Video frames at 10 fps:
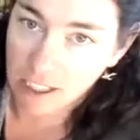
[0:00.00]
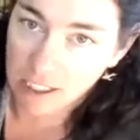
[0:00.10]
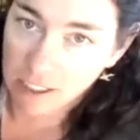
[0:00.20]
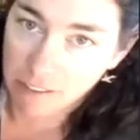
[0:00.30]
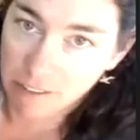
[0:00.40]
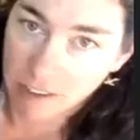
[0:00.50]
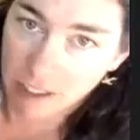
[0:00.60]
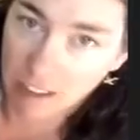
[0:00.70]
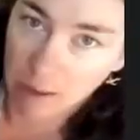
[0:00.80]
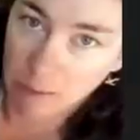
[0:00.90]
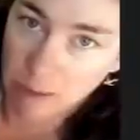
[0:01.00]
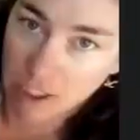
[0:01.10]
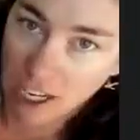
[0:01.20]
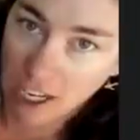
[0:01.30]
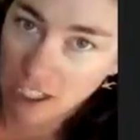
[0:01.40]
here.
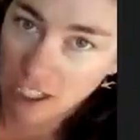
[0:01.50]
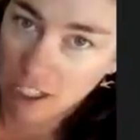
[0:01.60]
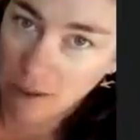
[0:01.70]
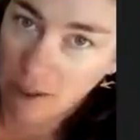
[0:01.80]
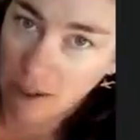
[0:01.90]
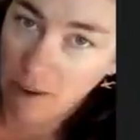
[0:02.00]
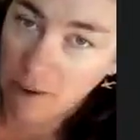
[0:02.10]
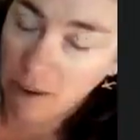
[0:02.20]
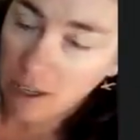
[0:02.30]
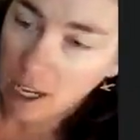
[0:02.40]
The light will change, there we